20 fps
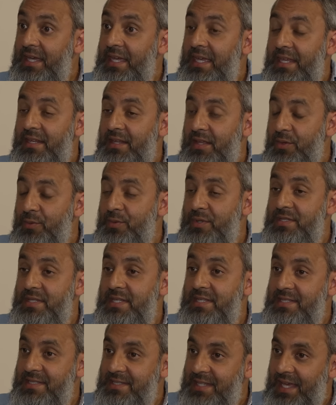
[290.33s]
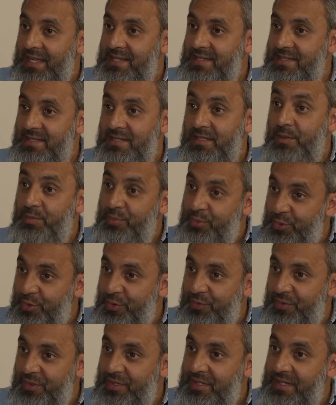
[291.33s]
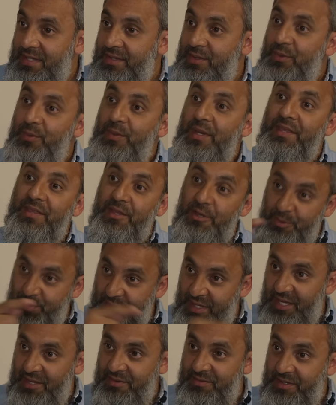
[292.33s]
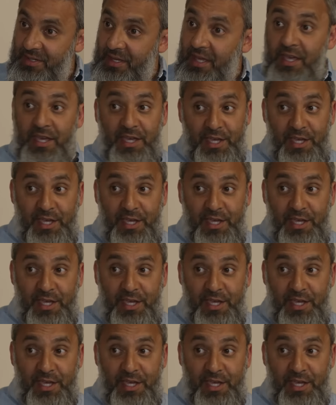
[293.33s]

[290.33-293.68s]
In other words, there's tacit approval in the way they were behaving.